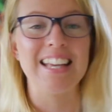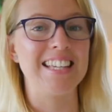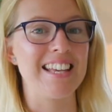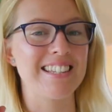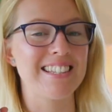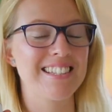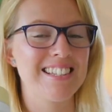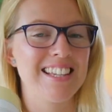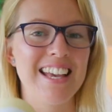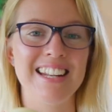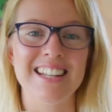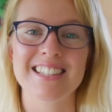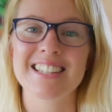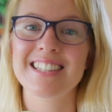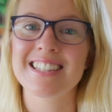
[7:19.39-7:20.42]
Yes,
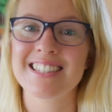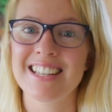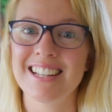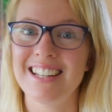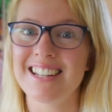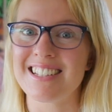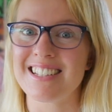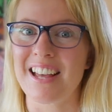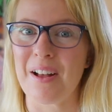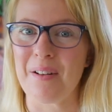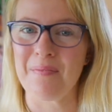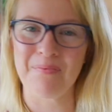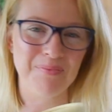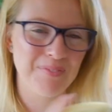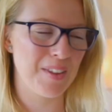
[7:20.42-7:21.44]
it is a
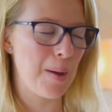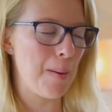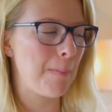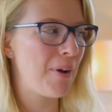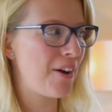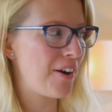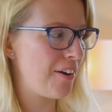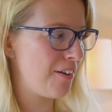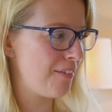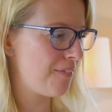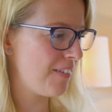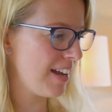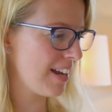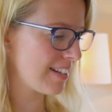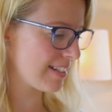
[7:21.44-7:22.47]
cylinder.
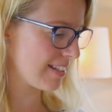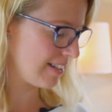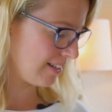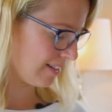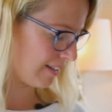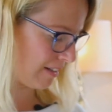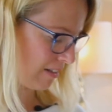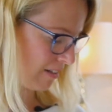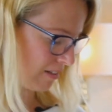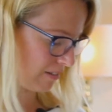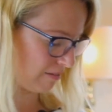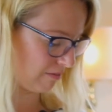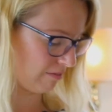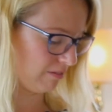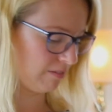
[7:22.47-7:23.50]
Perfect.
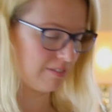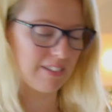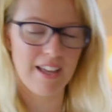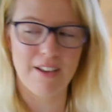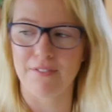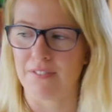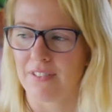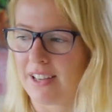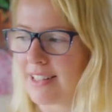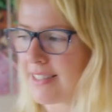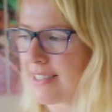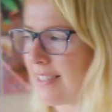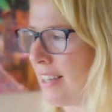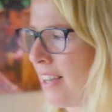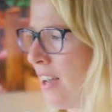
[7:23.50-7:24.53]
Oh, that
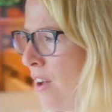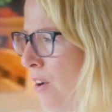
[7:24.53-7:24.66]
fits.